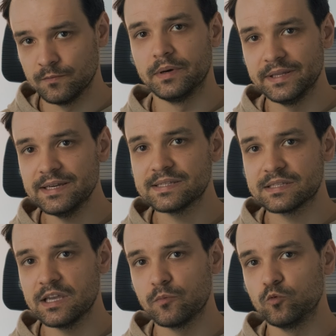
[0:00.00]
My next
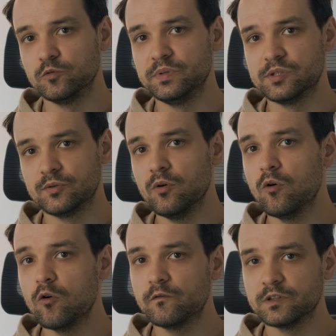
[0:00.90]
step would be to go
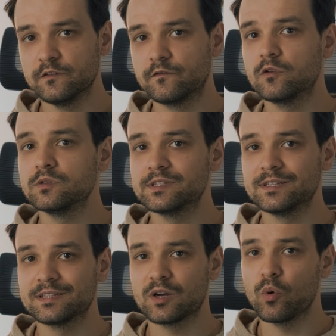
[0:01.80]
over the
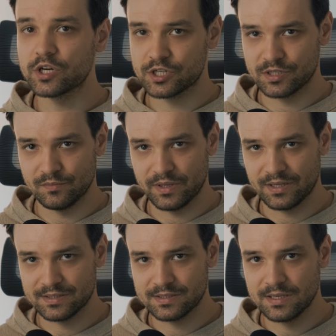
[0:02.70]
front-end question
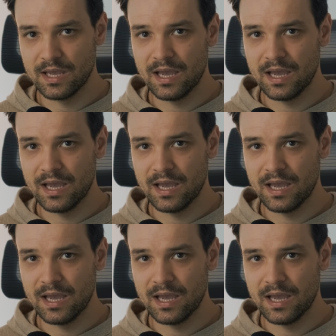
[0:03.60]
banks.